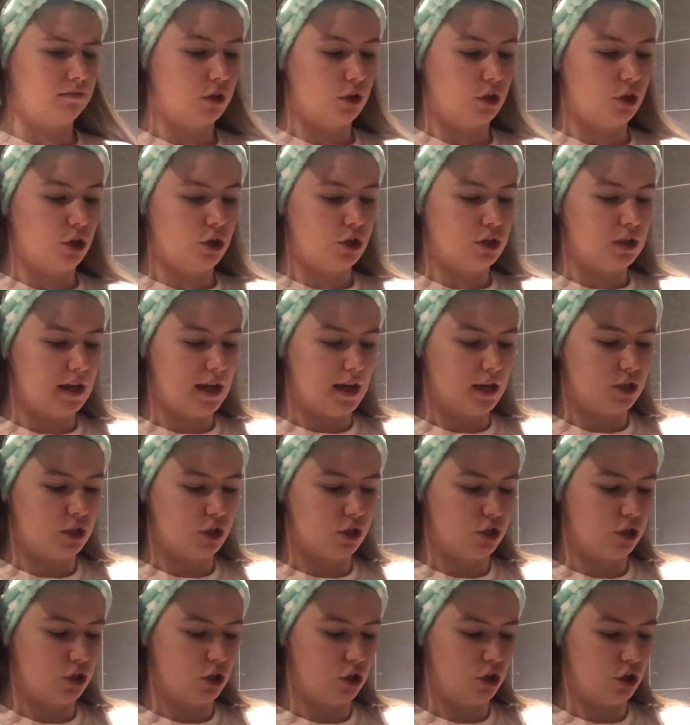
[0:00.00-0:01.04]
Usually I
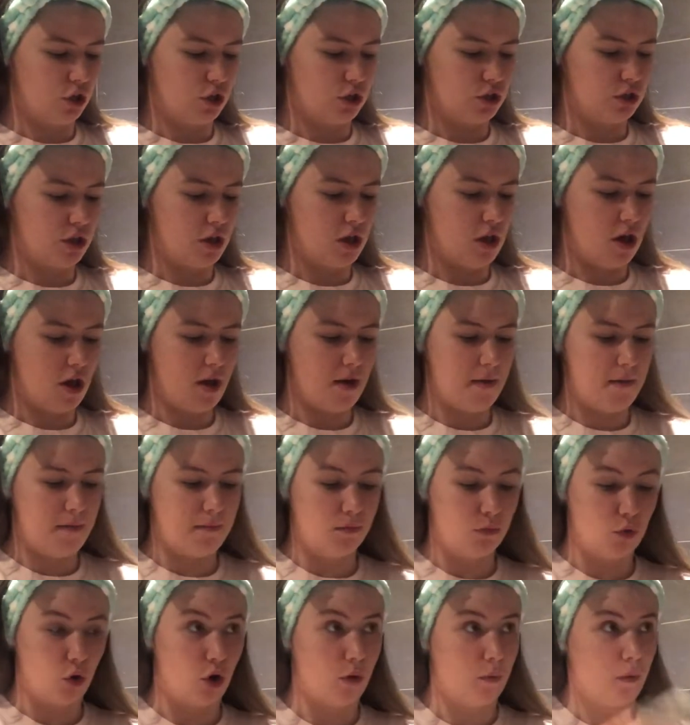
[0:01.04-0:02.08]
just use the
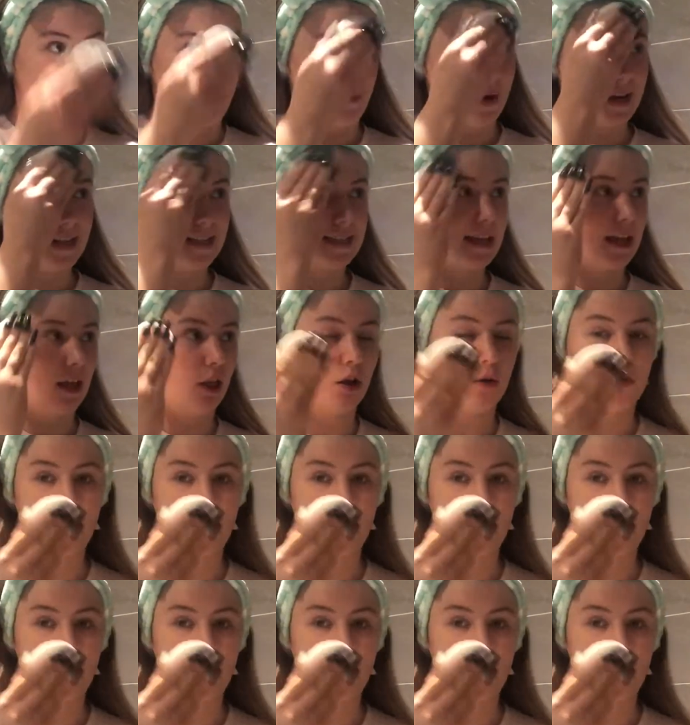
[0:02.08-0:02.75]
normal micellar